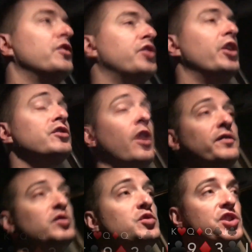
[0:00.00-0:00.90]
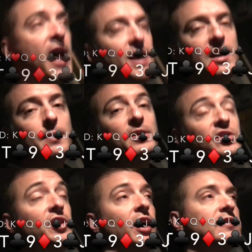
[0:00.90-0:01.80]
Turns it off to jack. I make
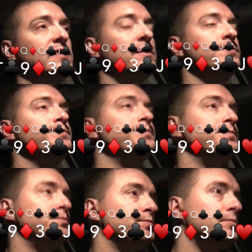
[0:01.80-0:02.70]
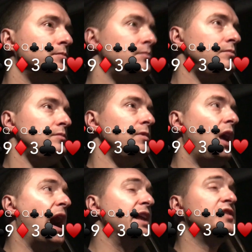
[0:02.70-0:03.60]
the nuts.
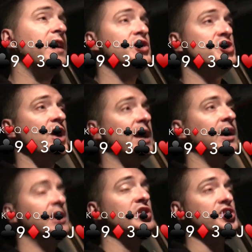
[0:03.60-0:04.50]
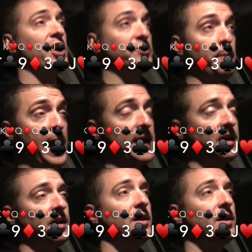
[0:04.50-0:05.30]
I decide to check, and he checks back.